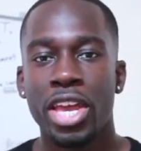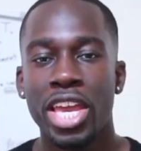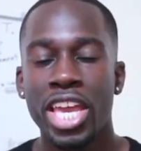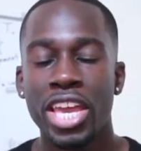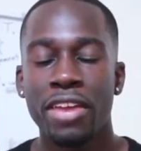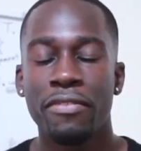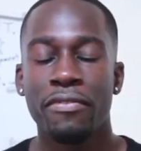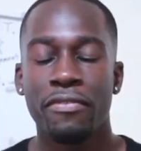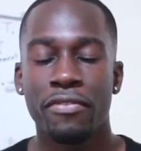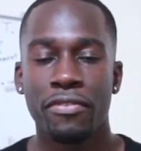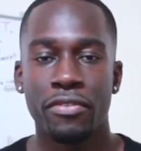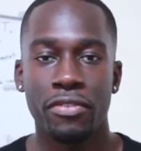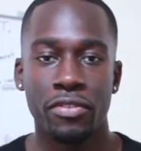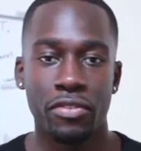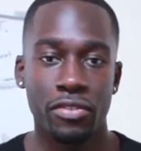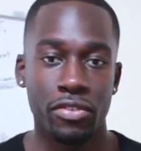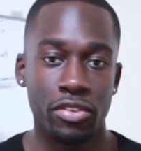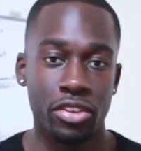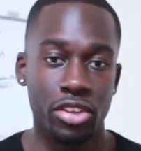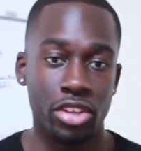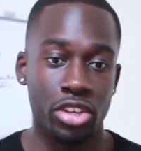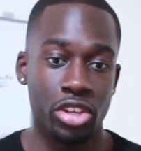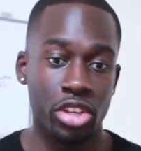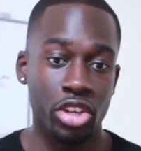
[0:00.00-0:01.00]
if
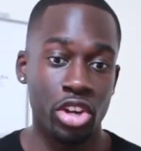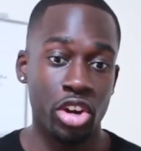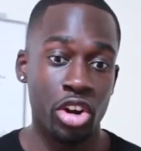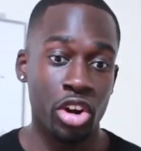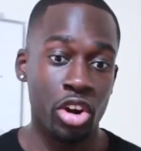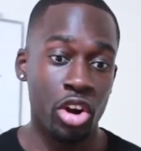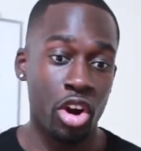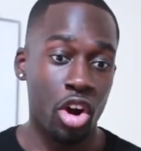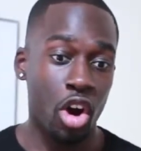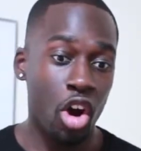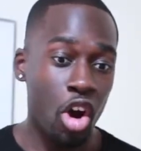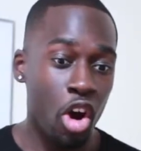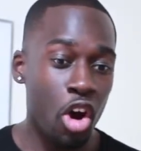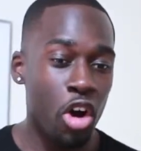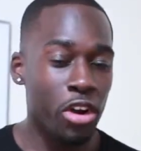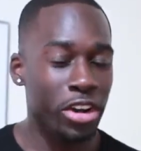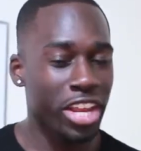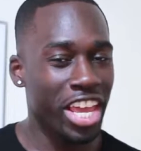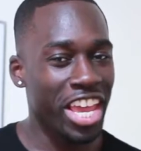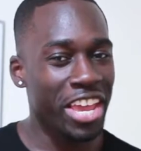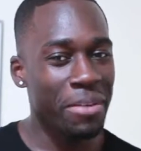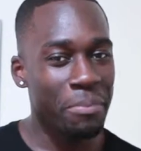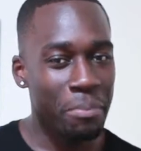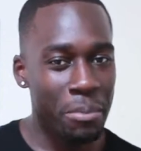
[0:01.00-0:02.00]
you're
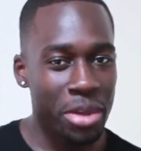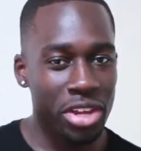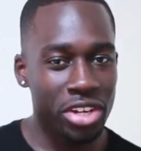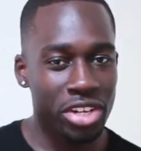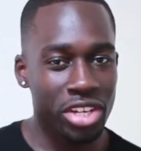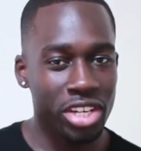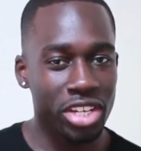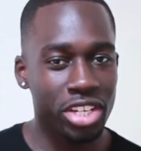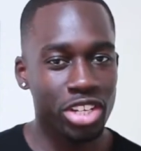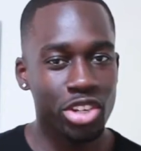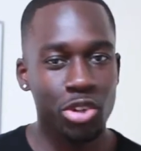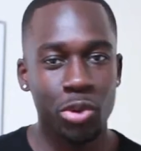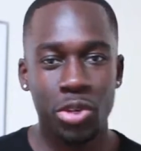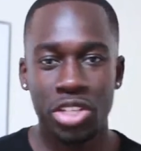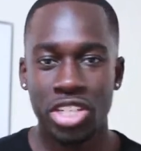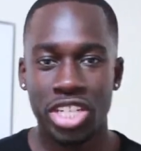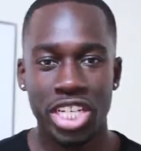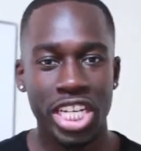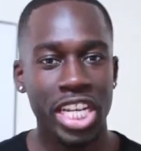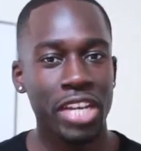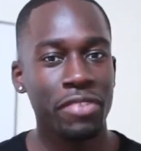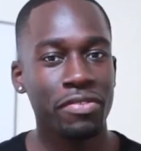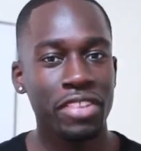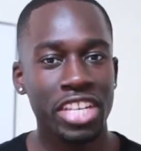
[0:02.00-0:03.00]
on a mission to
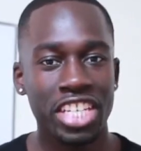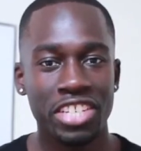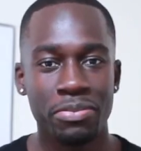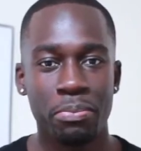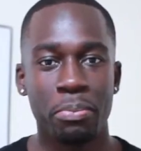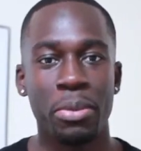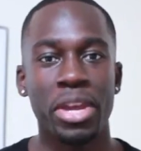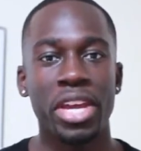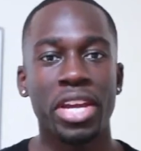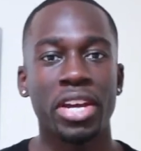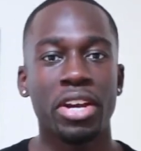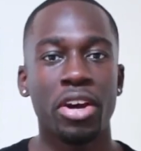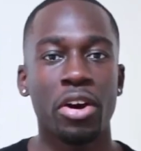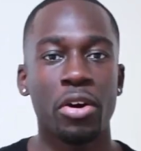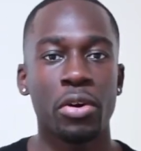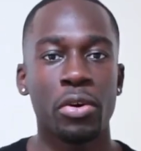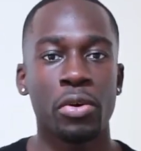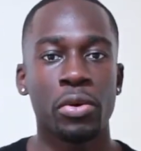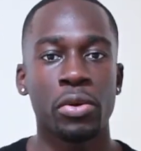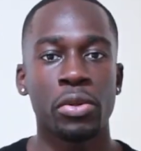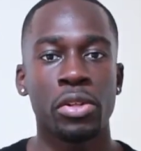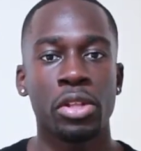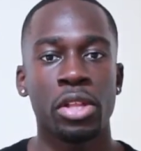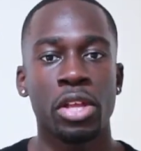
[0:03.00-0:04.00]
achieve this big
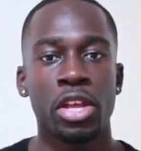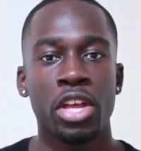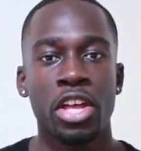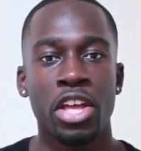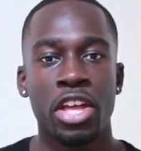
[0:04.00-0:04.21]
goal